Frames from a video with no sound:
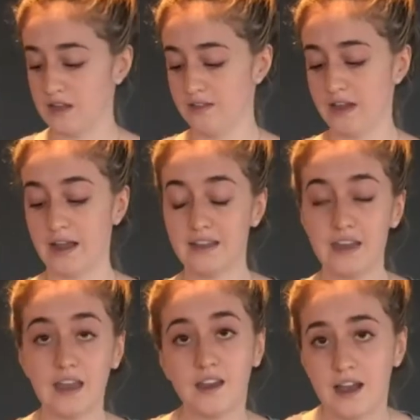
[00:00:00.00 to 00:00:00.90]
and that I
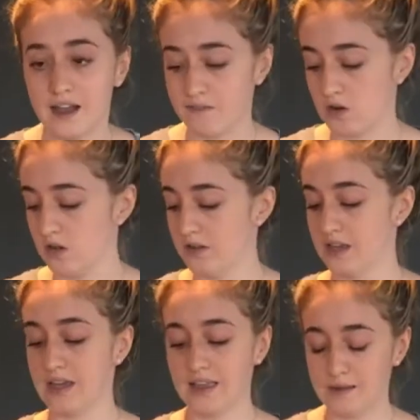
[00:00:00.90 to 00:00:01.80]
can have it all and I
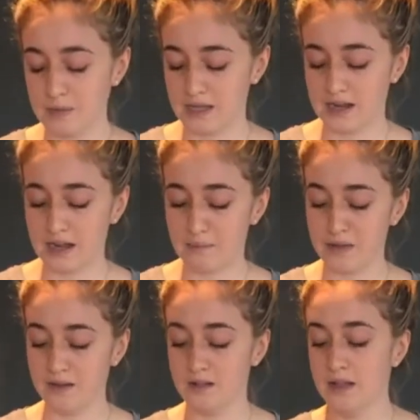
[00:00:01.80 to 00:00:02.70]
can make it
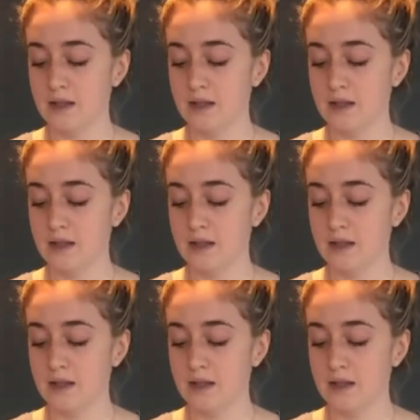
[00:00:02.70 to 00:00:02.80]
happen.